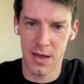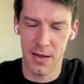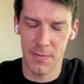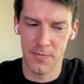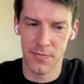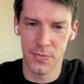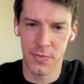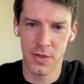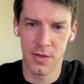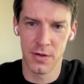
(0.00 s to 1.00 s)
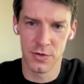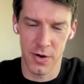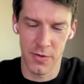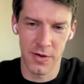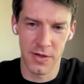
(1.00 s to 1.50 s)

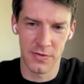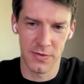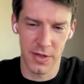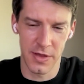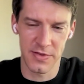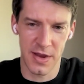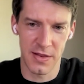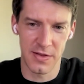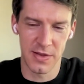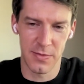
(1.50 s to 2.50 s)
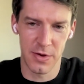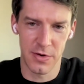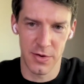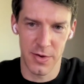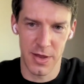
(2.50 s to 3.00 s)
Shuo, it's really exciting to see what you're
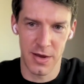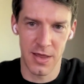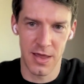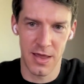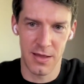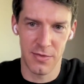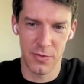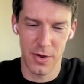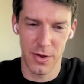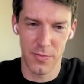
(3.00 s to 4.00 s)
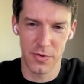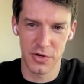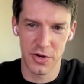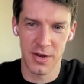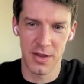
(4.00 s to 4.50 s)
doing and the way you're
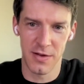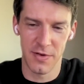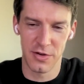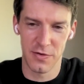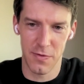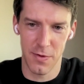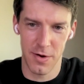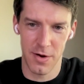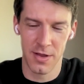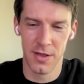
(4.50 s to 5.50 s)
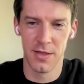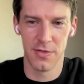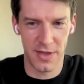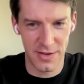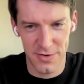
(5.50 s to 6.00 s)
pushing innovation forward.
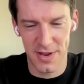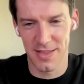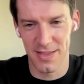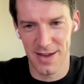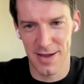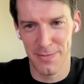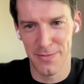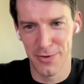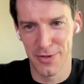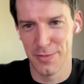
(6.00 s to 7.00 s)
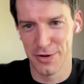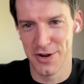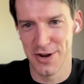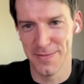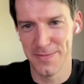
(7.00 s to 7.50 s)
Thanks for taking the time. Really
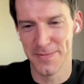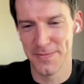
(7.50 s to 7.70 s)
appreciate it.